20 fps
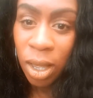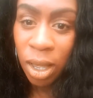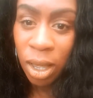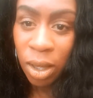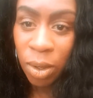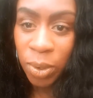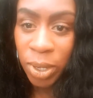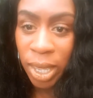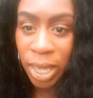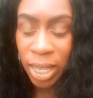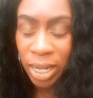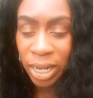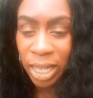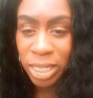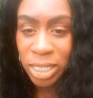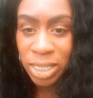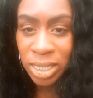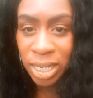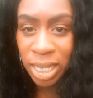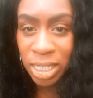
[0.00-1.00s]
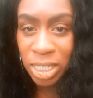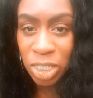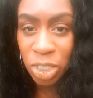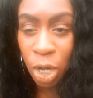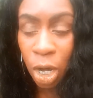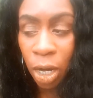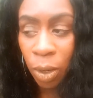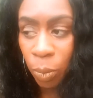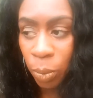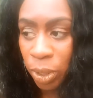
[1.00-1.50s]
Okay, let's
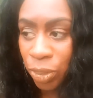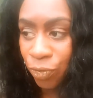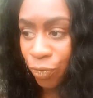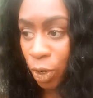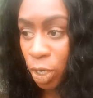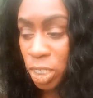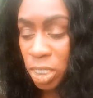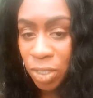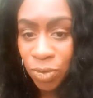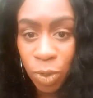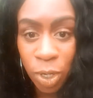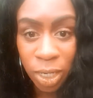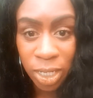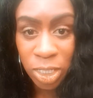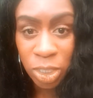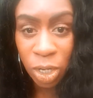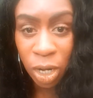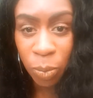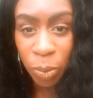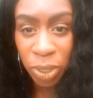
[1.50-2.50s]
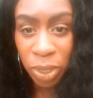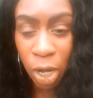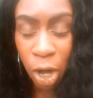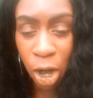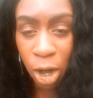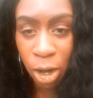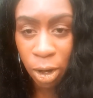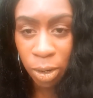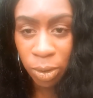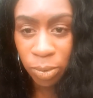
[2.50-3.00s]
start with, first of all, let's start with
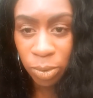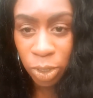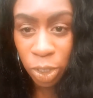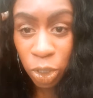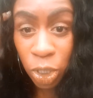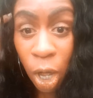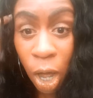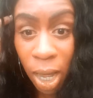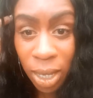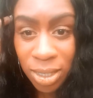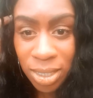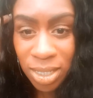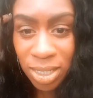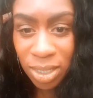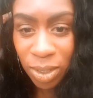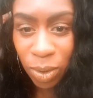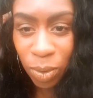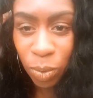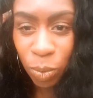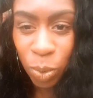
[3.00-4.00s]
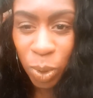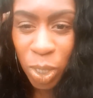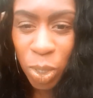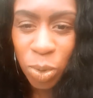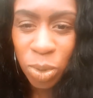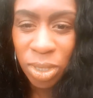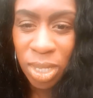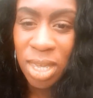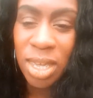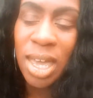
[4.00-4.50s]
your thoughts. What do you
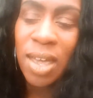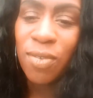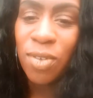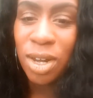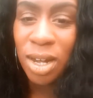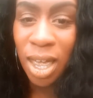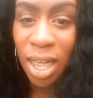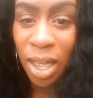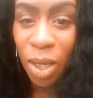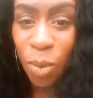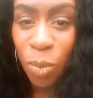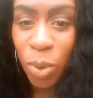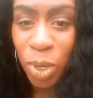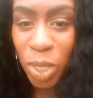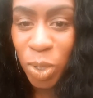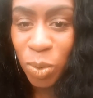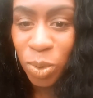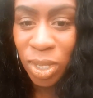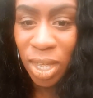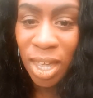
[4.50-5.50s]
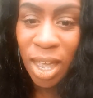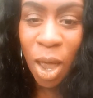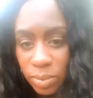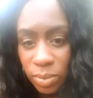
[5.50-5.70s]
think every day? What do you think?